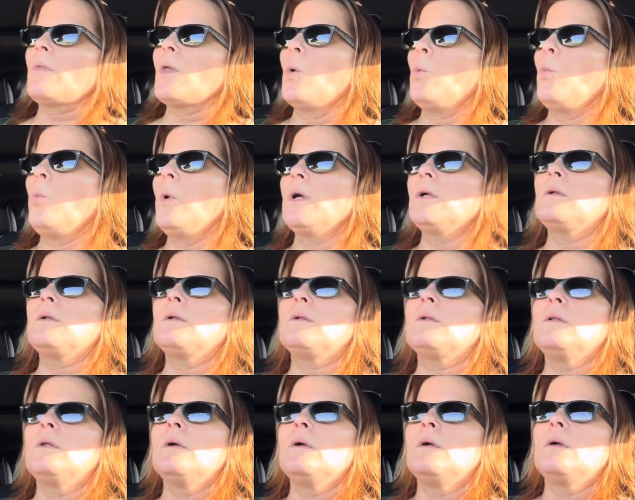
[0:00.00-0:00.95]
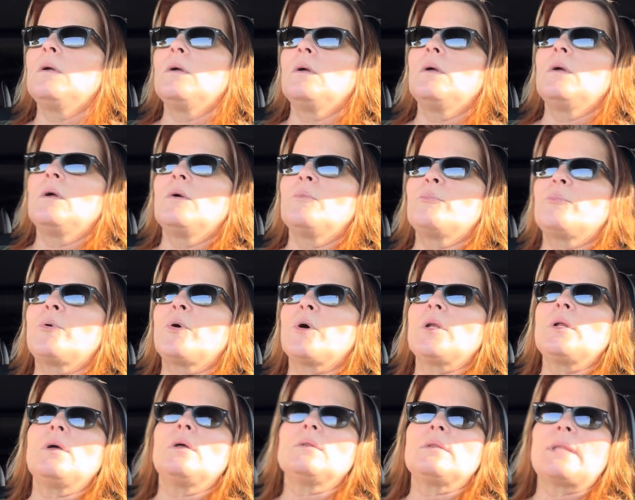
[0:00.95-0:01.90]
will
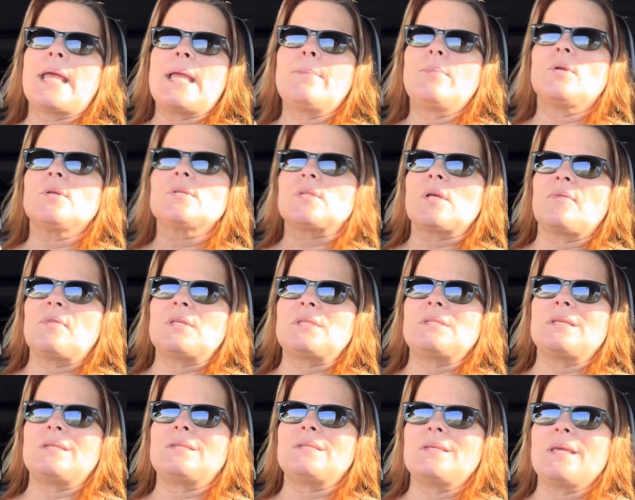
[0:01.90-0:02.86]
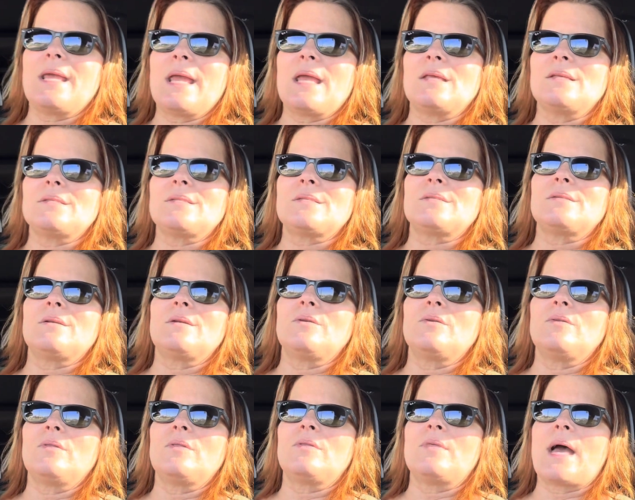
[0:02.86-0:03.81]
put labels on the CTAs
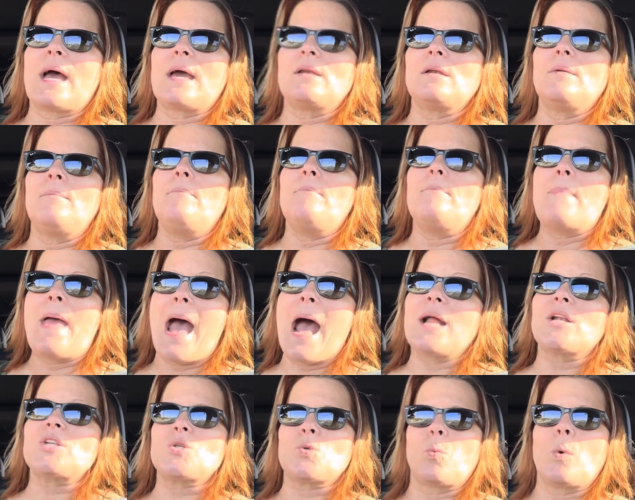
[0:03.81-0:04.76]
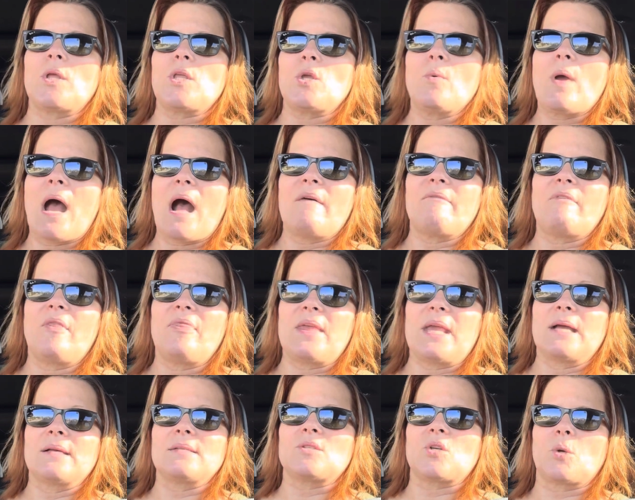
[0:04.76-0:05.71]
that match what you have on
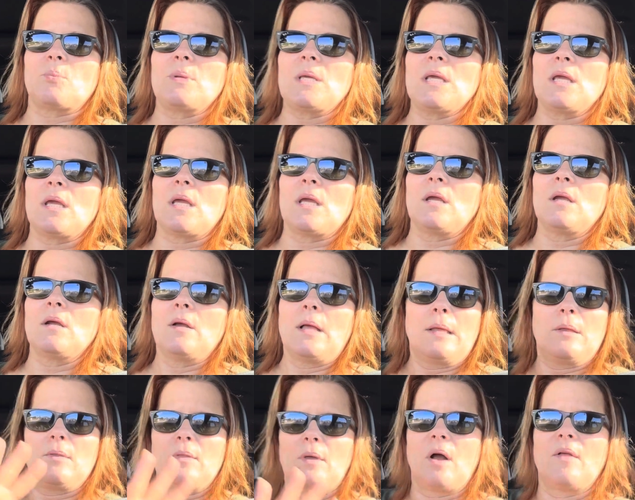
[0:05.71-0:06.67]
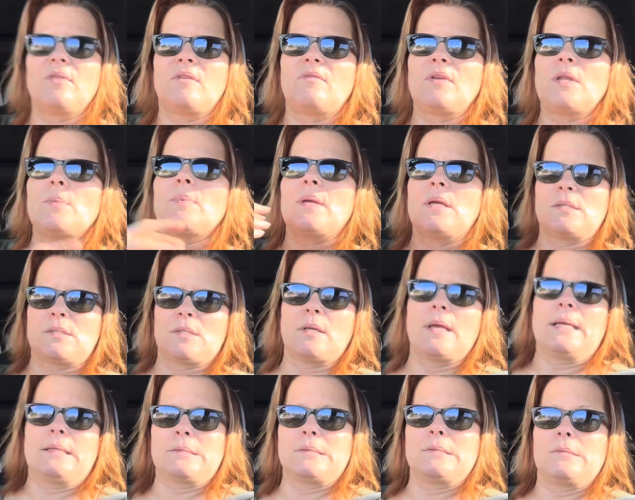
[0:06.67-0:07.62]
the SRP, on the VDP
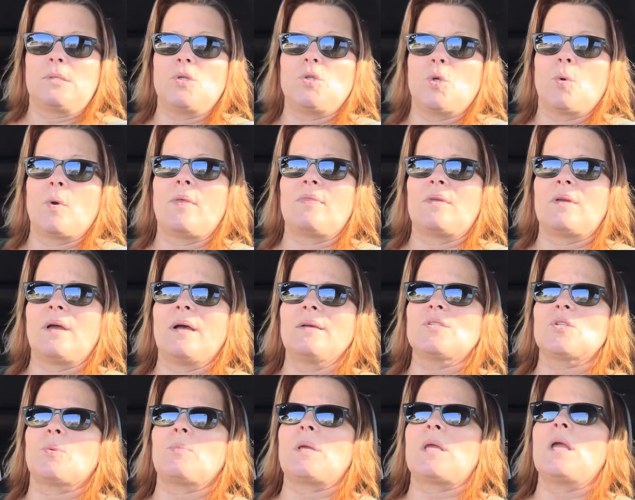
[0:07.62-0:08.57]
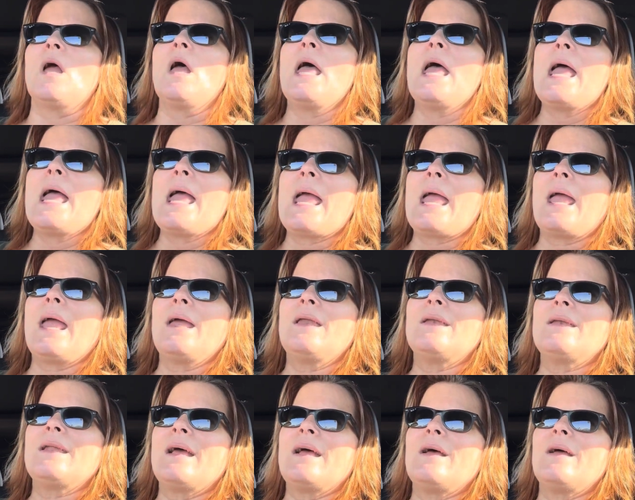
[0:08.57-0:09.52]
as you do on the SRP.
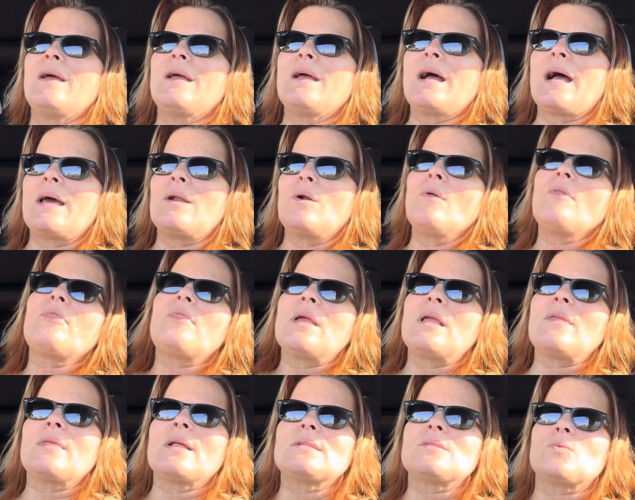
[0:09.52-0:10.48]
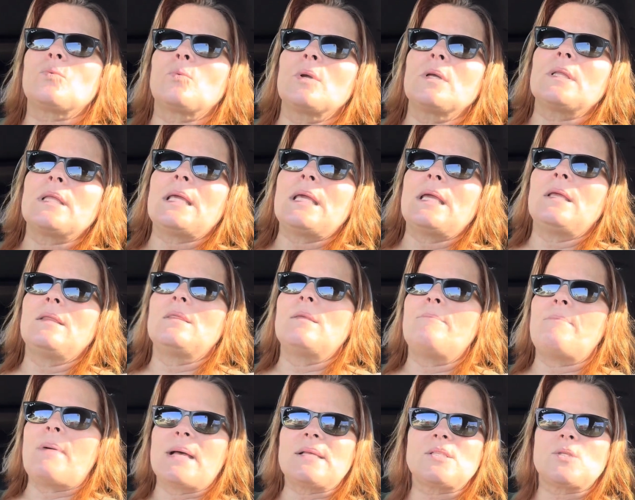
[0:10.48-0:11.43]
And I don't think that's really the
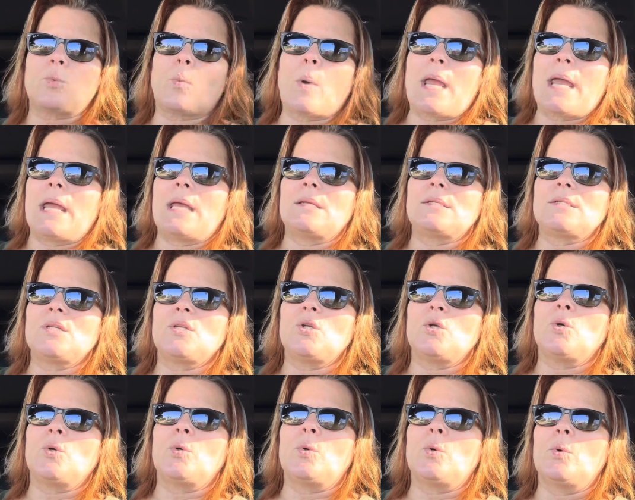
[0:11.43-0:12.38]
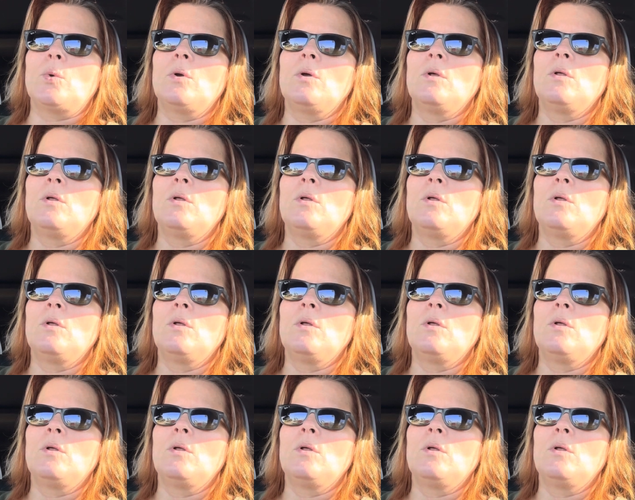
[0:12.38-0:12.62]
best way to